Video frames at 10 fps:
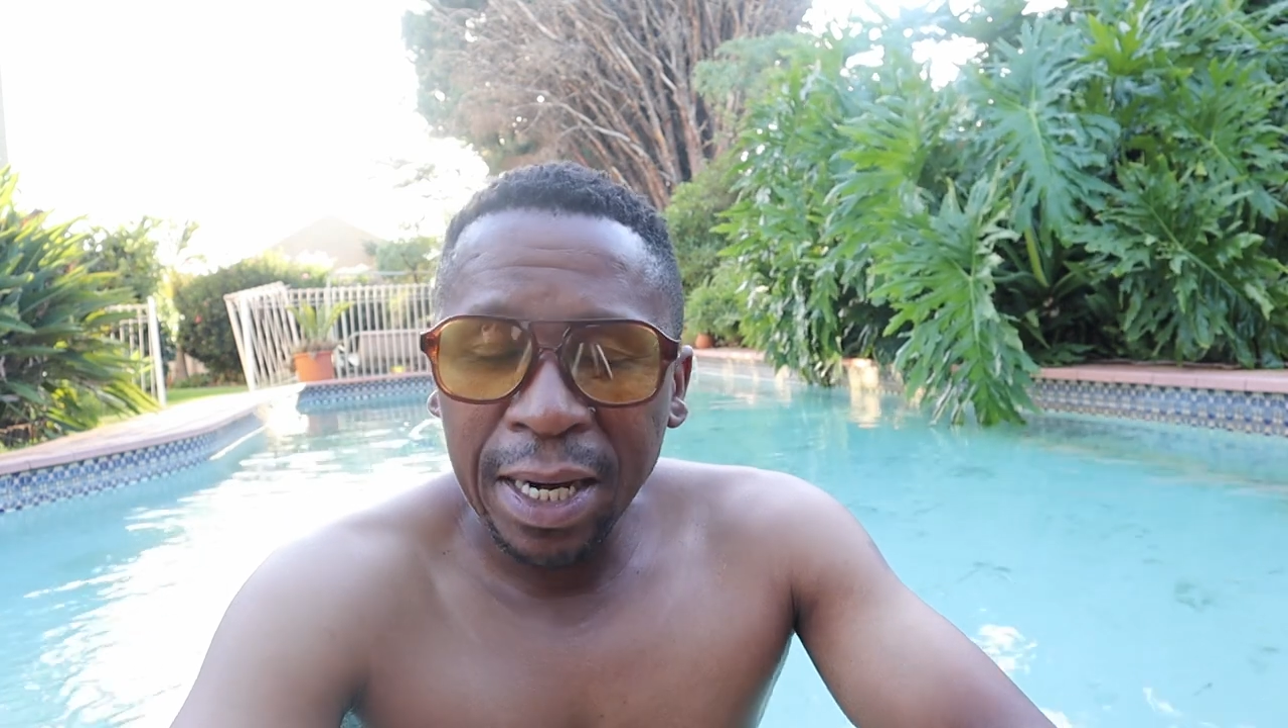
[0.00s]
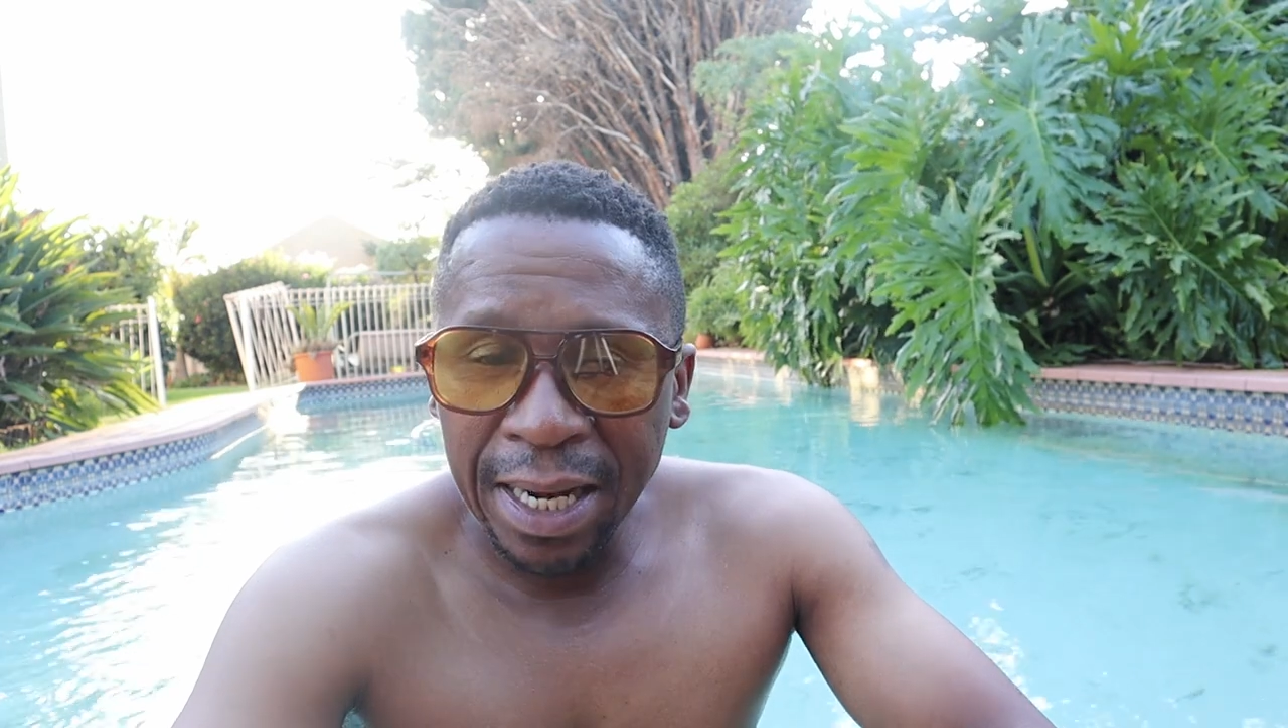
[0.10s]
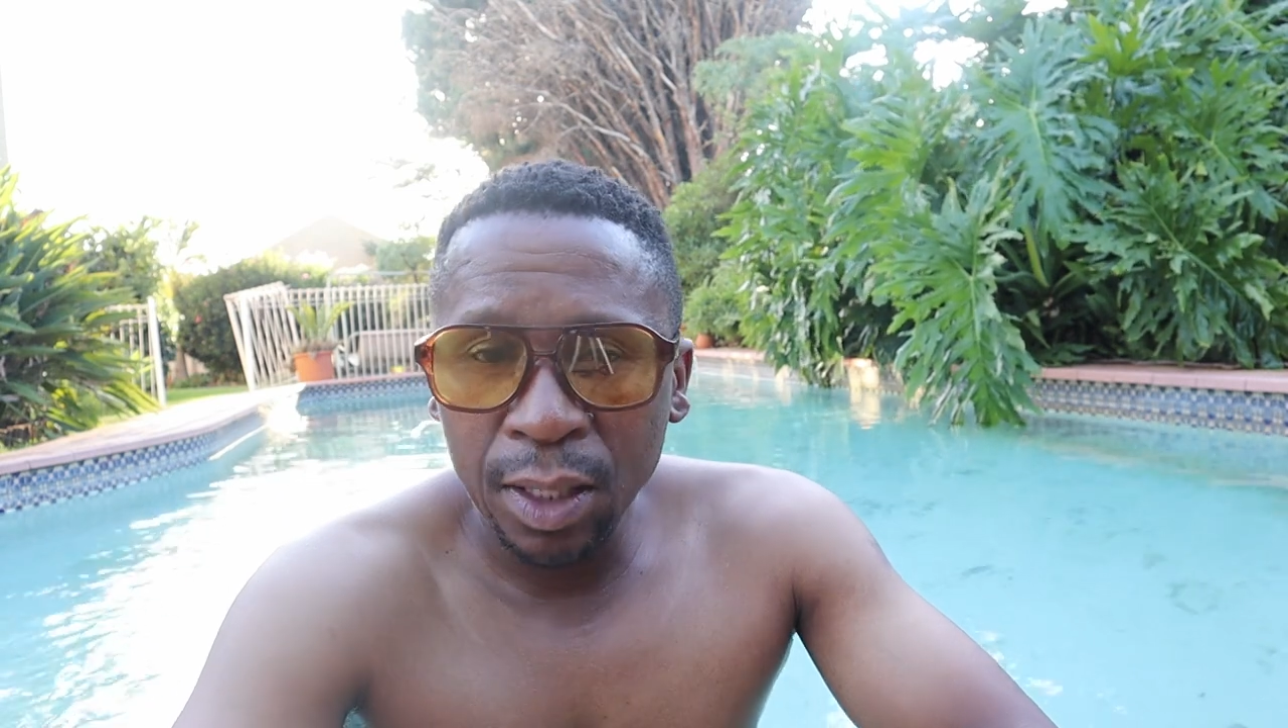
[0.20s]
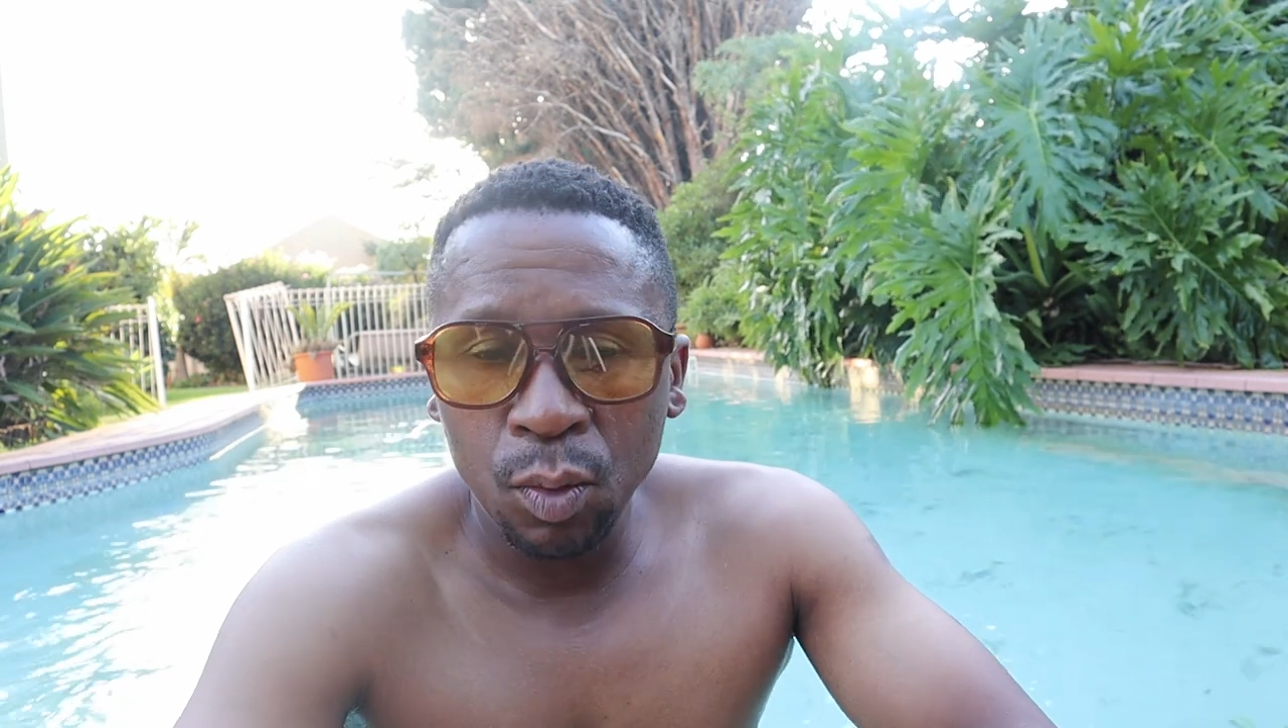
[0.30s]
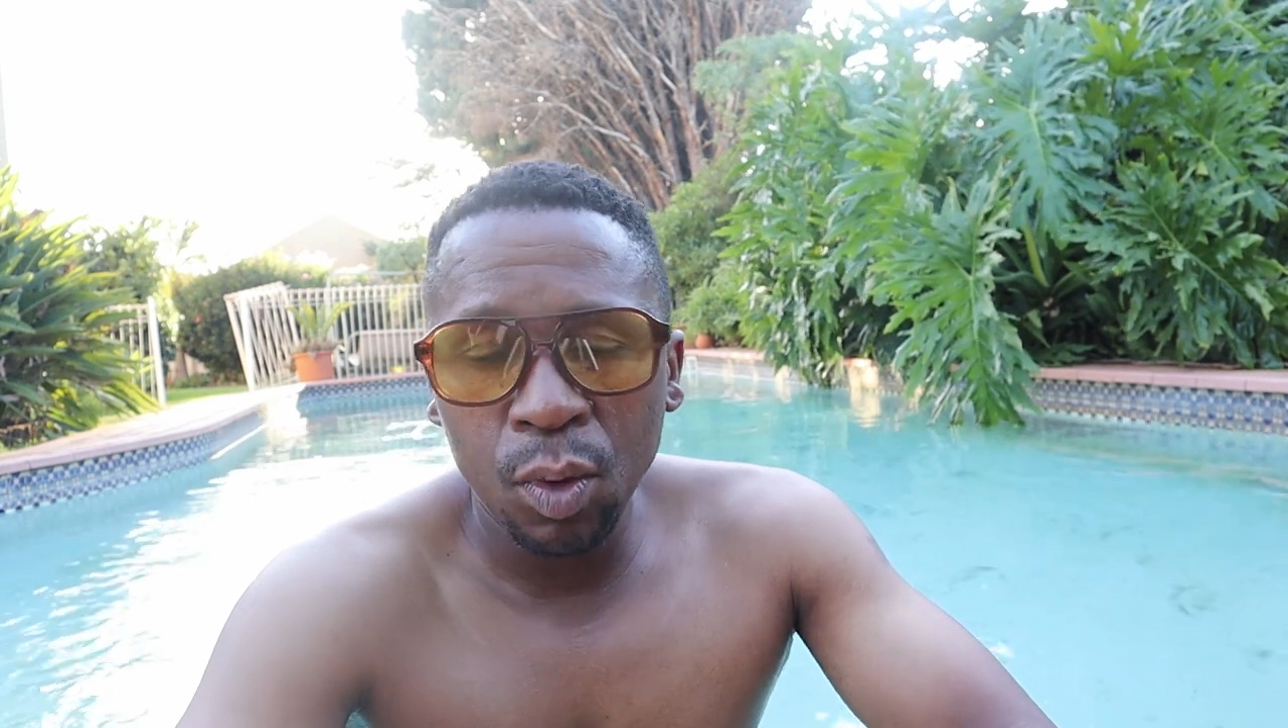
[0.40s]

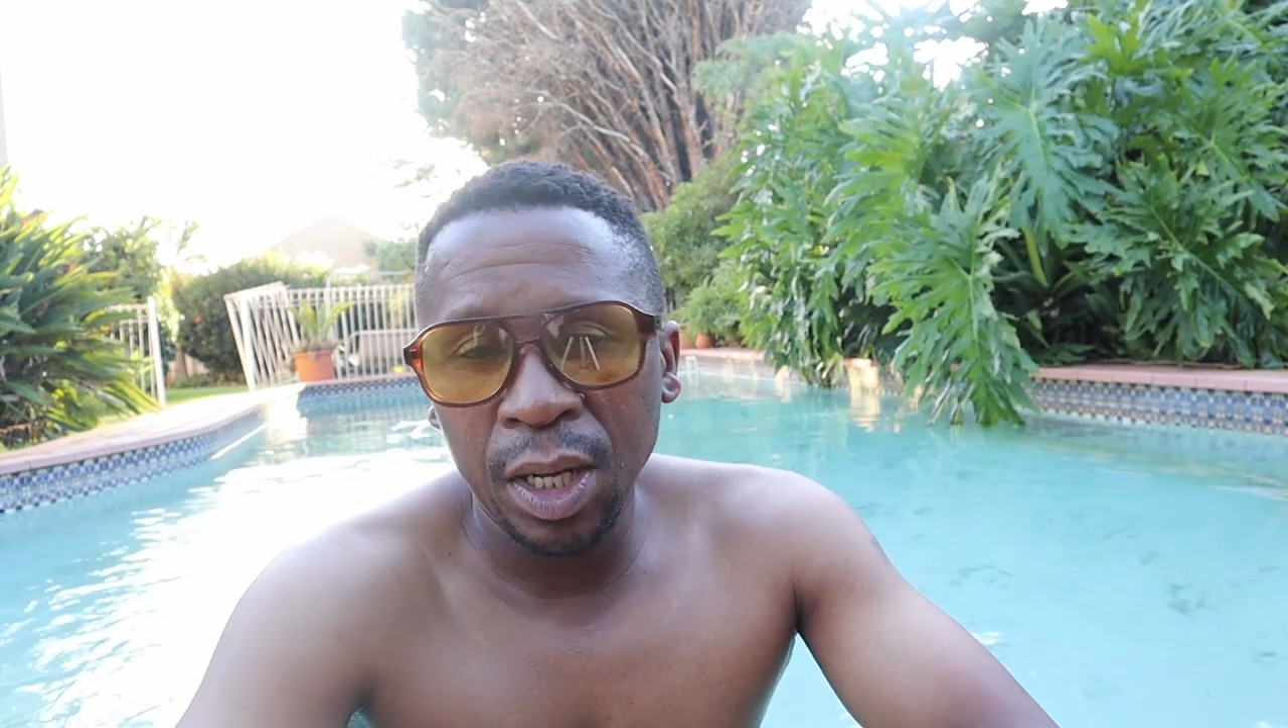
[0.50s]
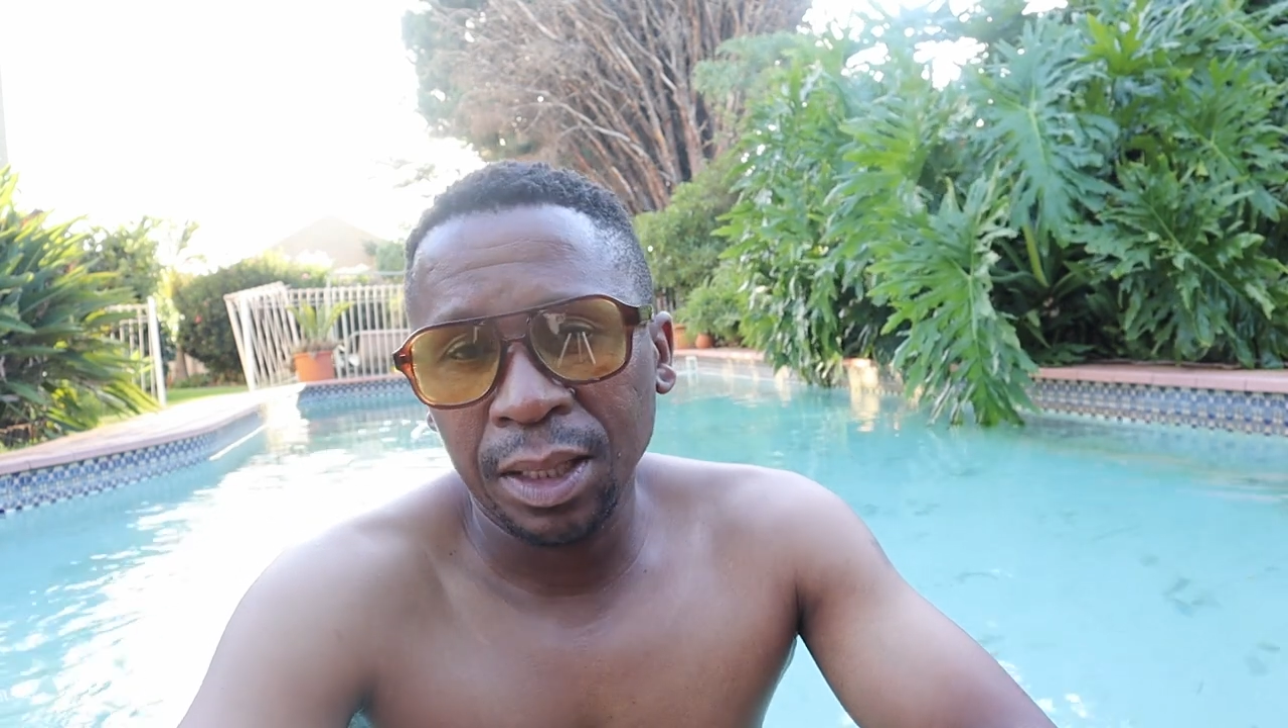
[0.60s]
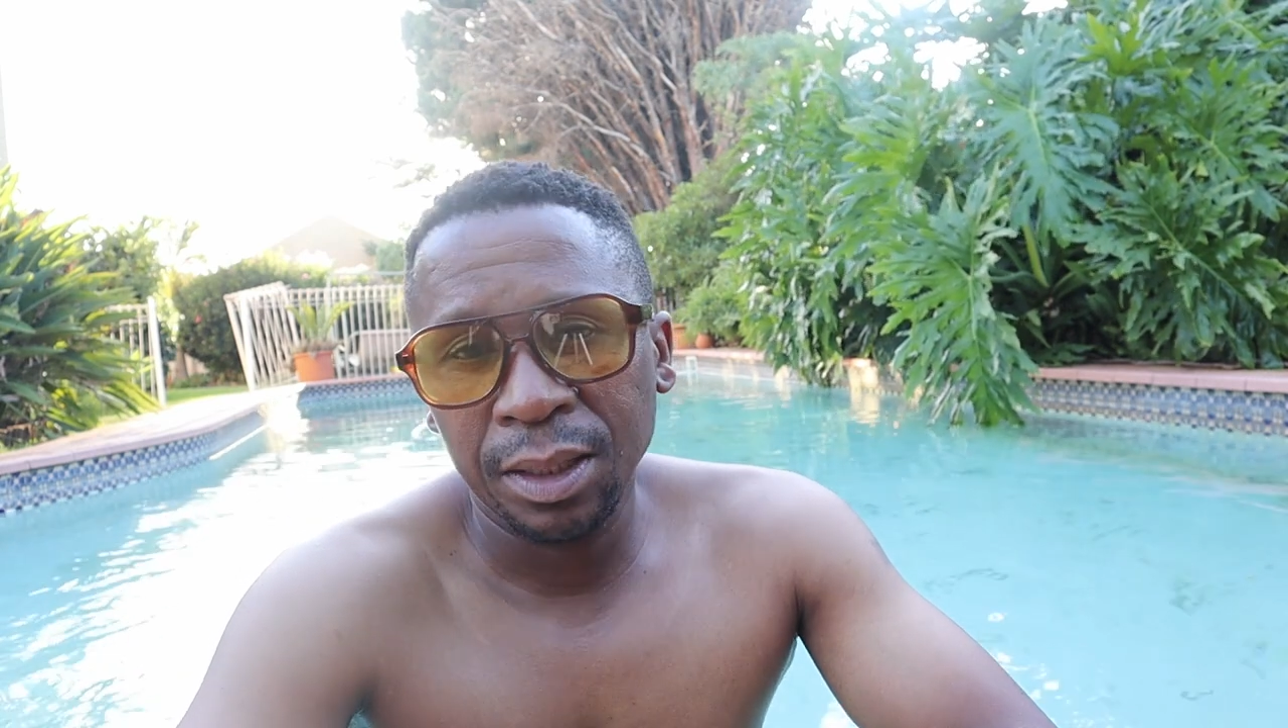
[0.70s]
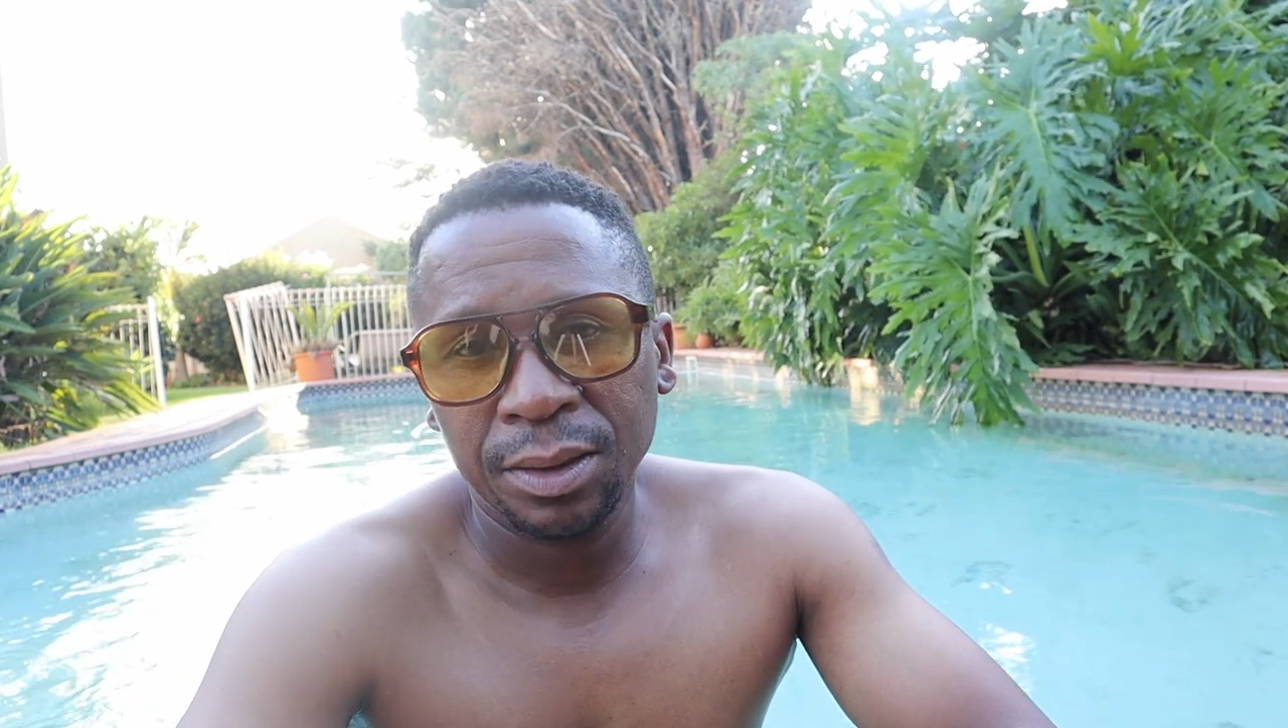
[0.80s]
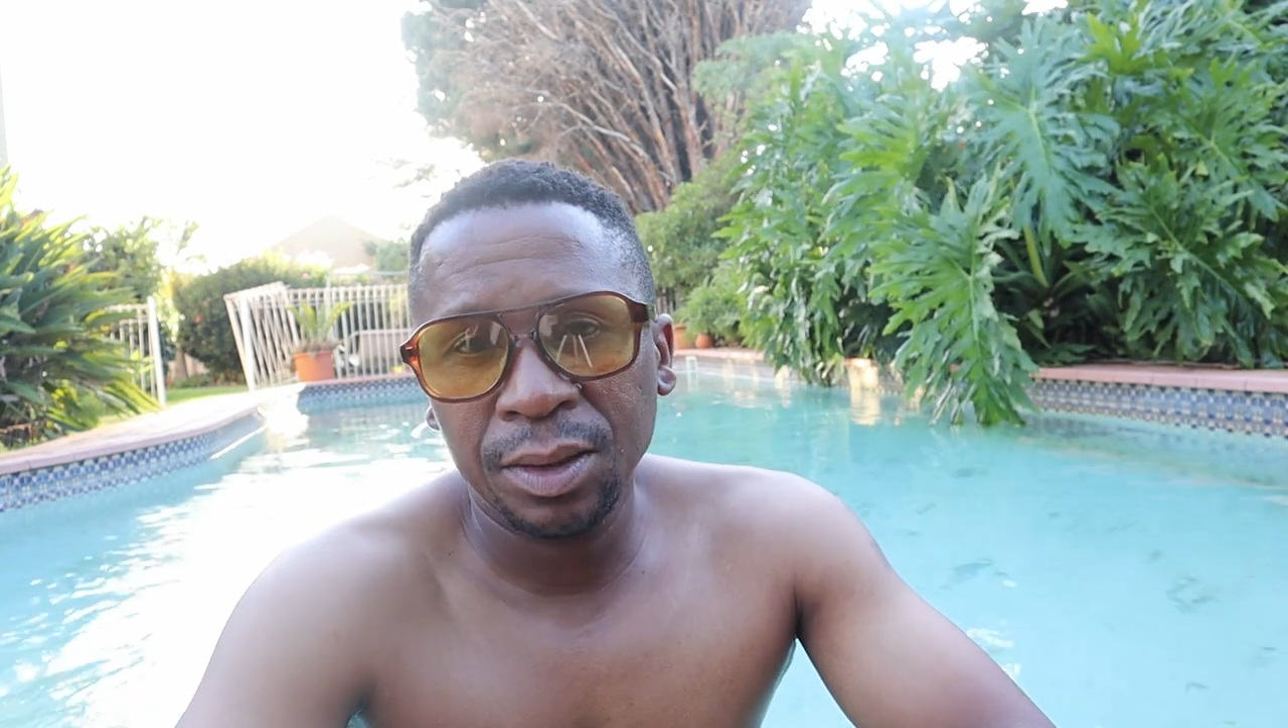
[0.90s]
plan well,